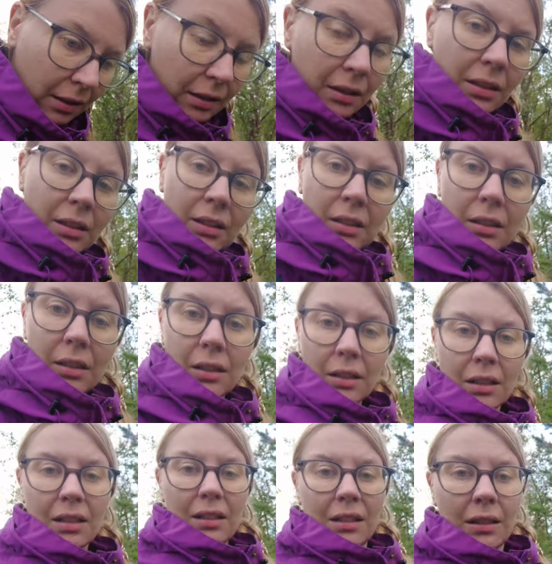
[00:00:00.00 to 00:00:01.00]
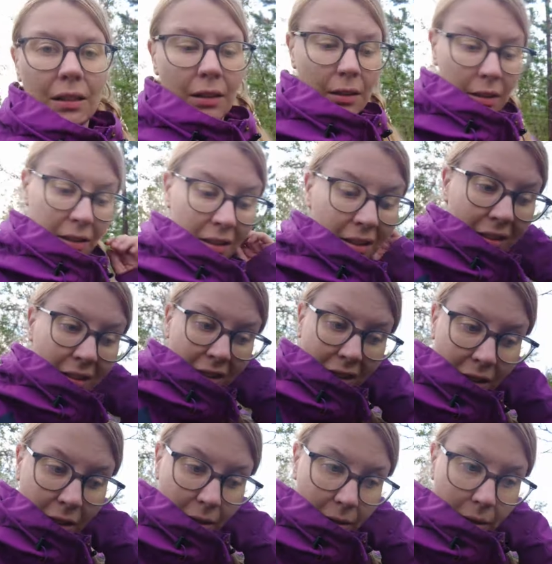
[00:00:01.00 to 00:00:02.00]

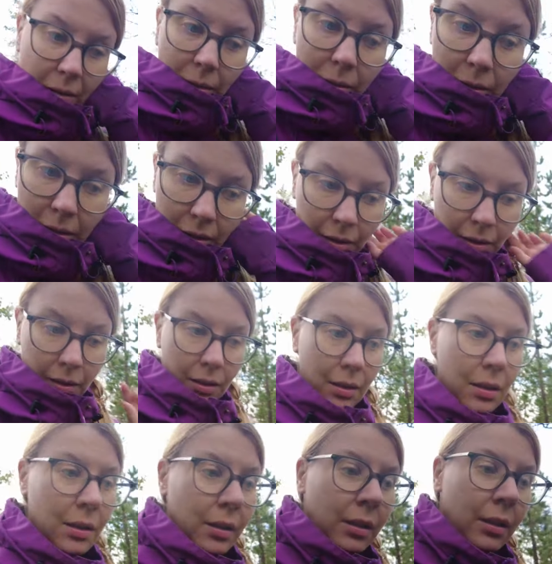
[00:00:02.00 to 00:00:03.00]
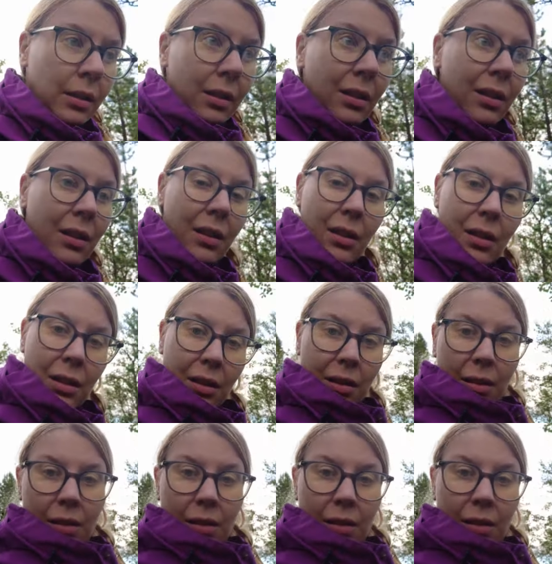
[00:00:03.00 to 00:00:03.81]
(silence)